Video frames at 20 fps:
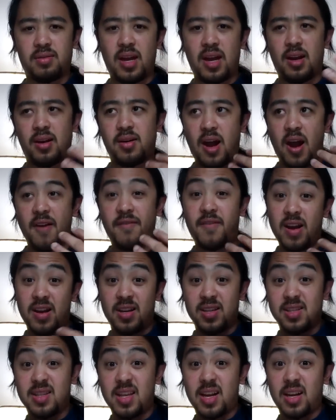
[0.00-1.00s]
that I
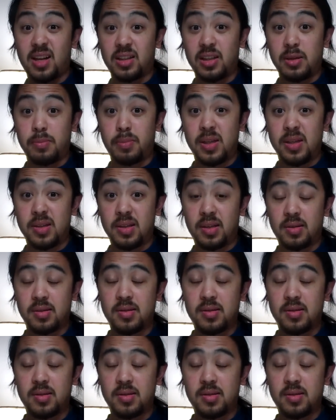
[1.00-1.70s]
find aesthetically pleasing.